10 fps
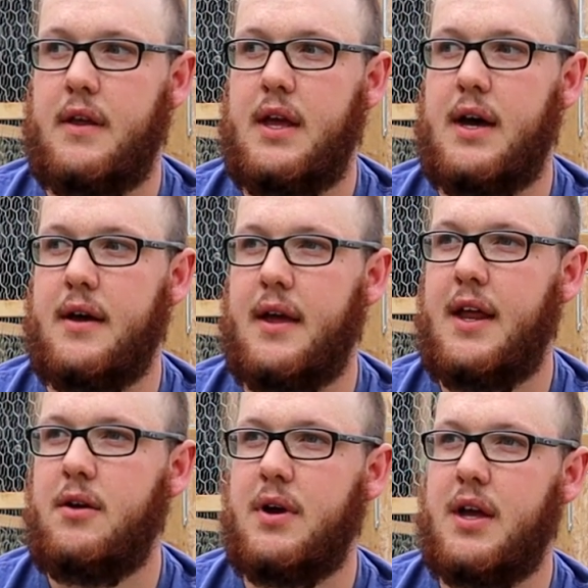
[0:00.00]
yeah,
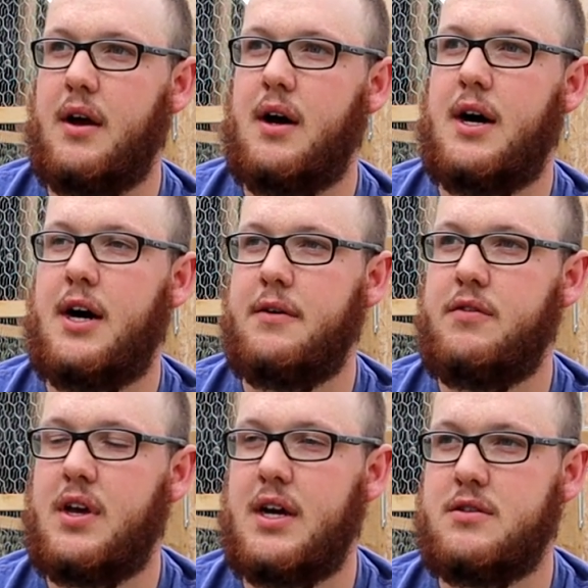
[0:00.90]
anyway, if
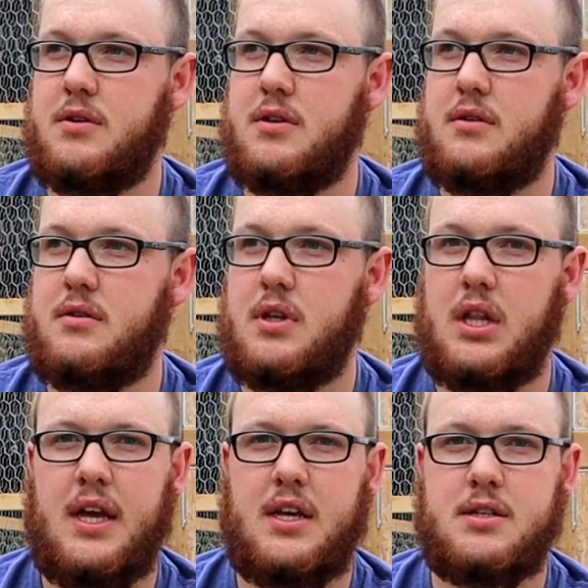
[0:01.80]
you guys would
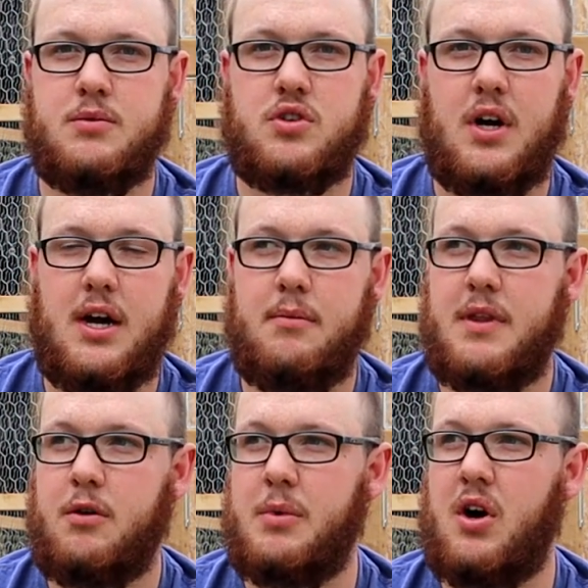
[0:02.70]
like, subscribe,
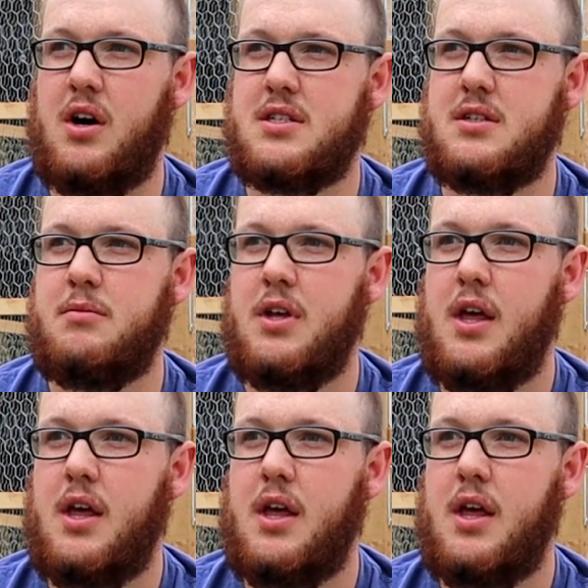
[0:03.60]
that would be awesome.